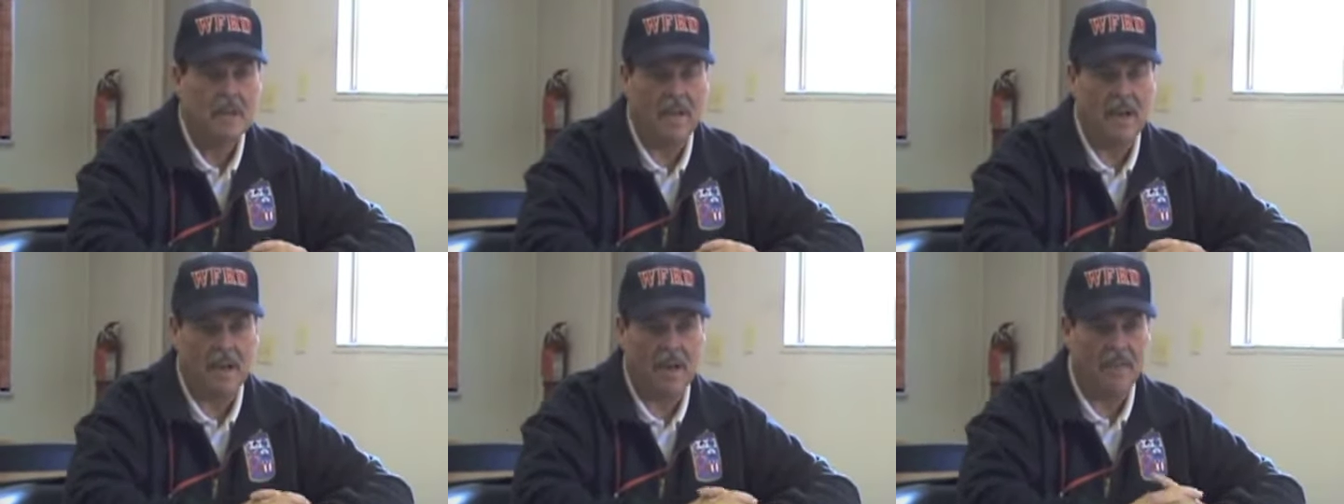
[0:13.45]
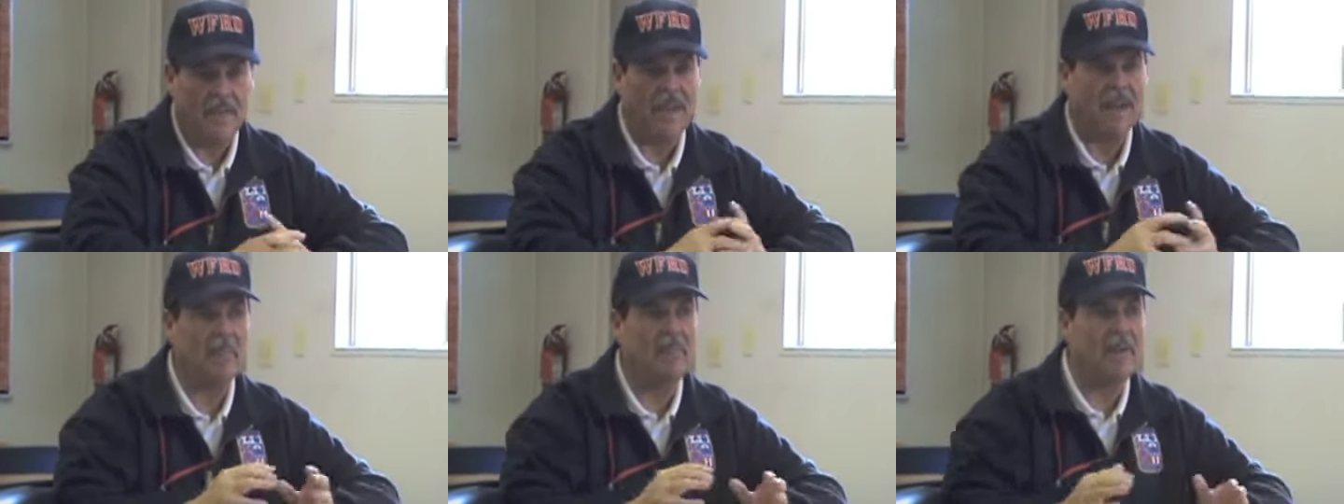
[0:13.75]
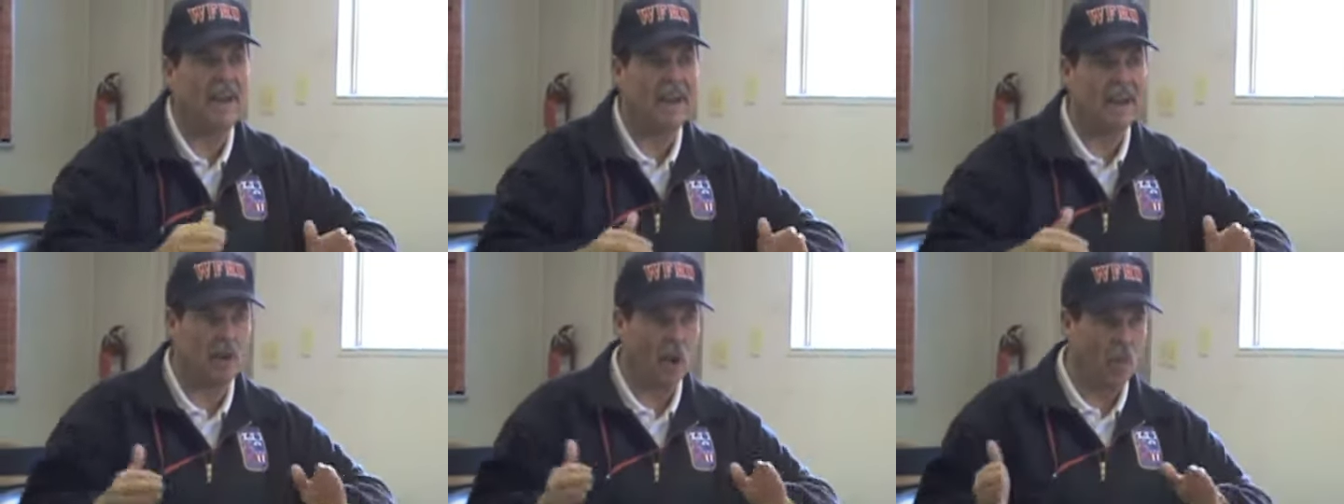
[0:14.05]
Now, that could
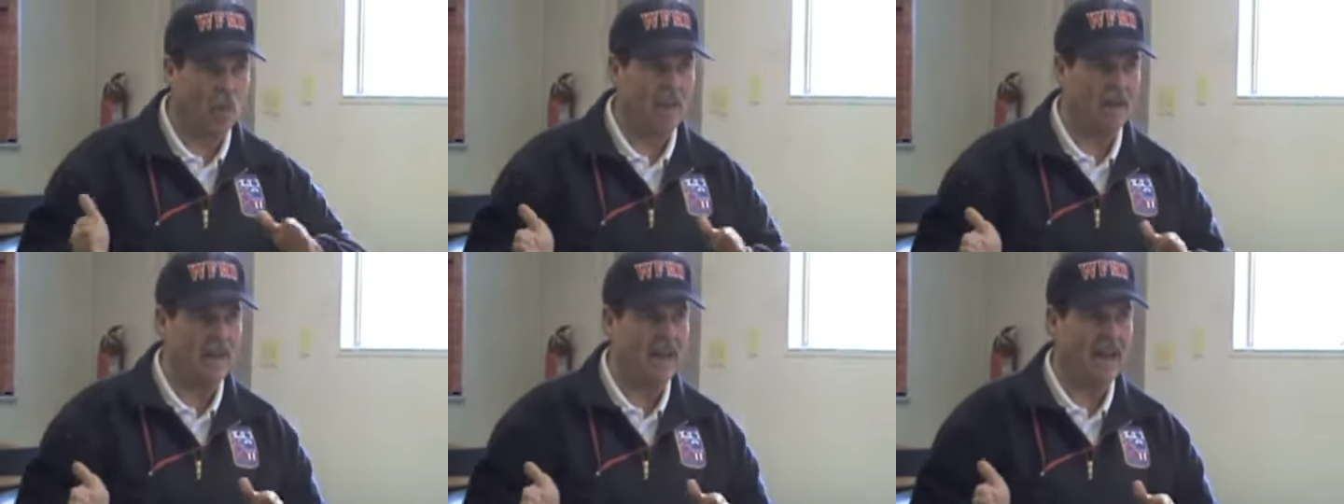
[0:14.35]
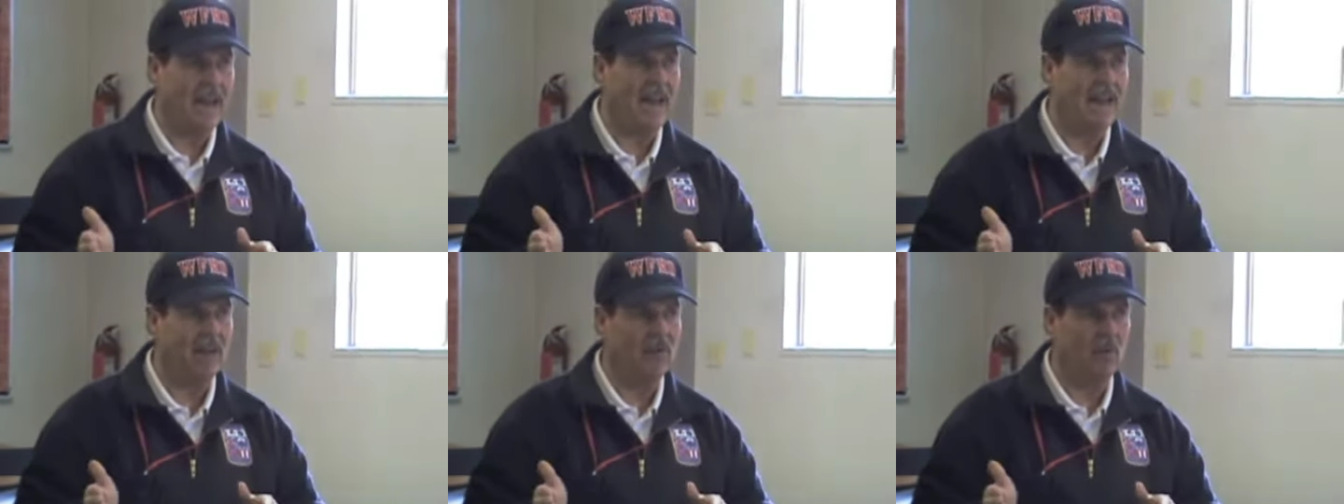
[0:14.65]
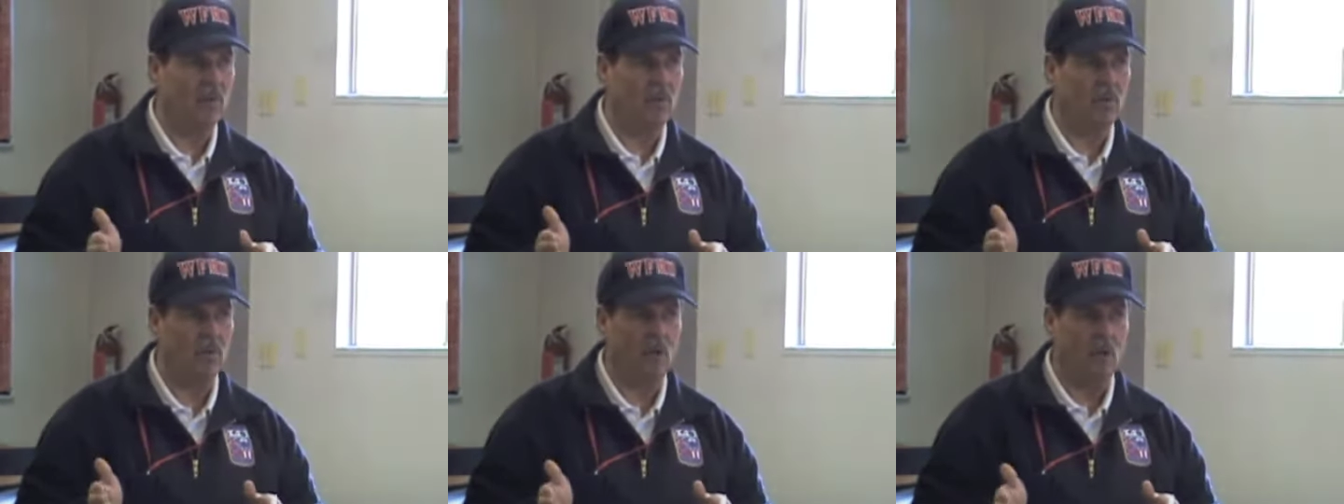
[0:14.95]
be an open
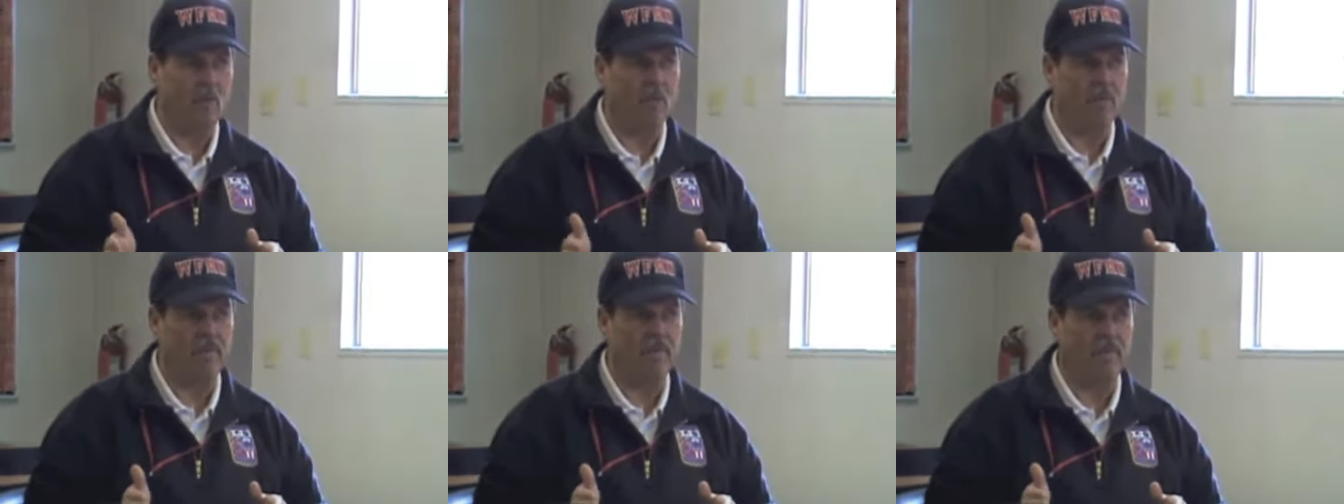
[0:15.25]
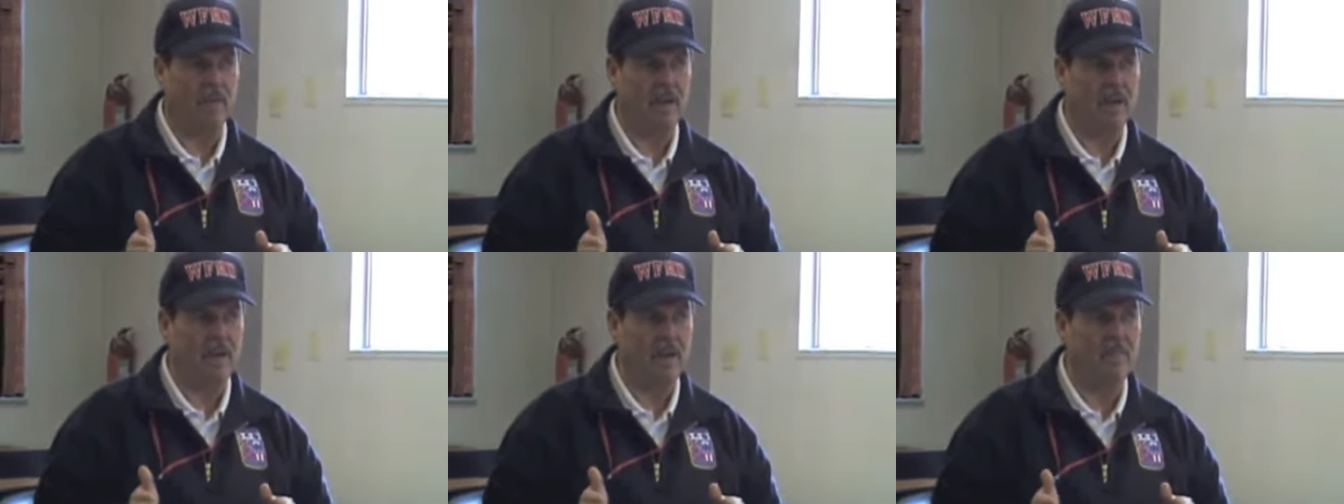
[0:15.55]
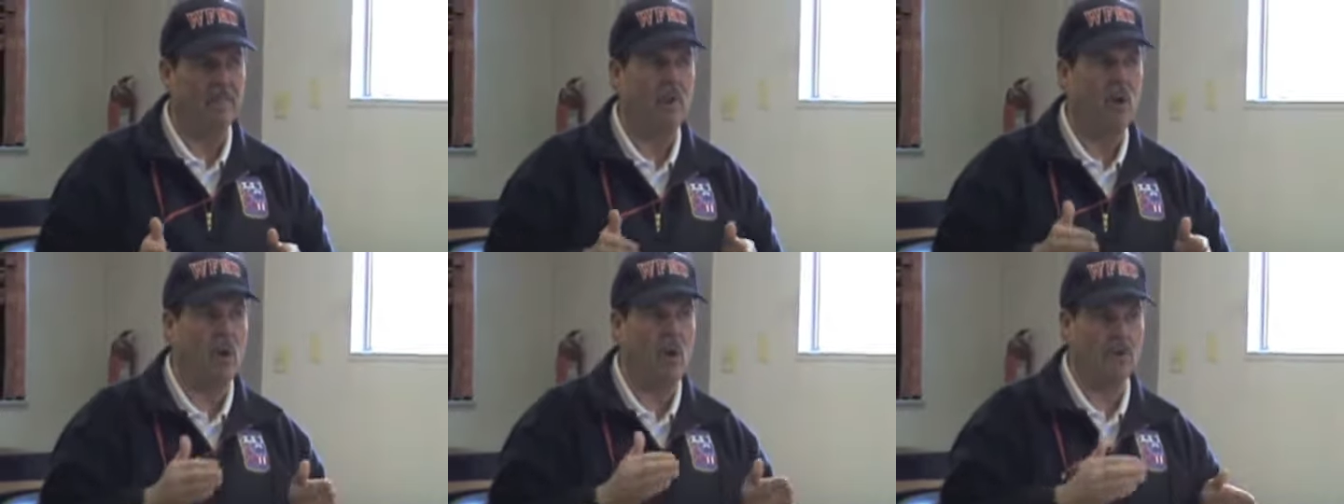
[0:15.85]
candle, open
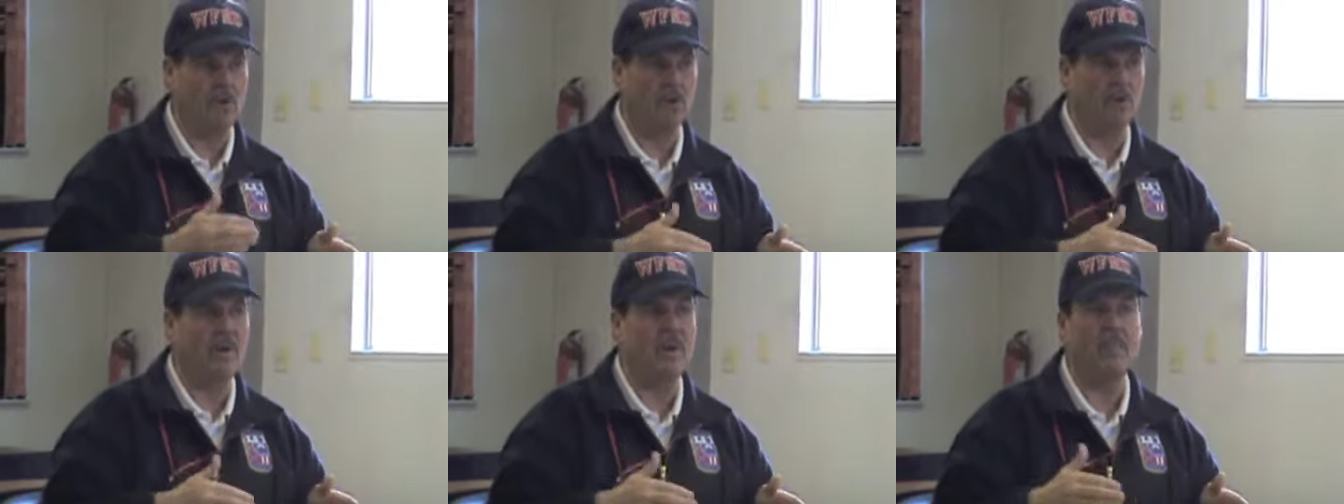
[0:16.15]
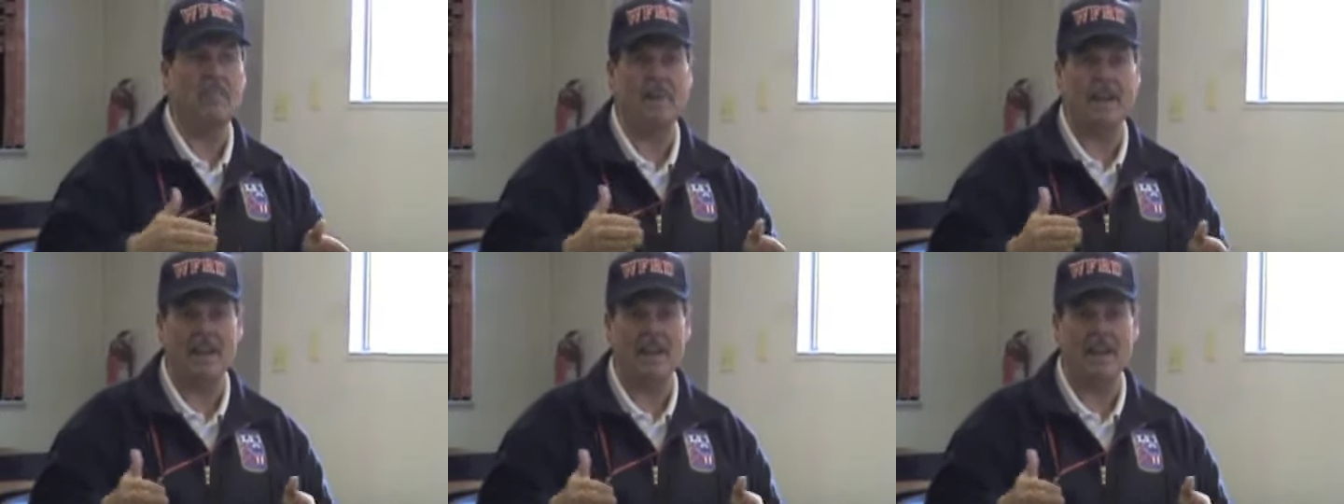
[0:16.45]
flame. Also, it could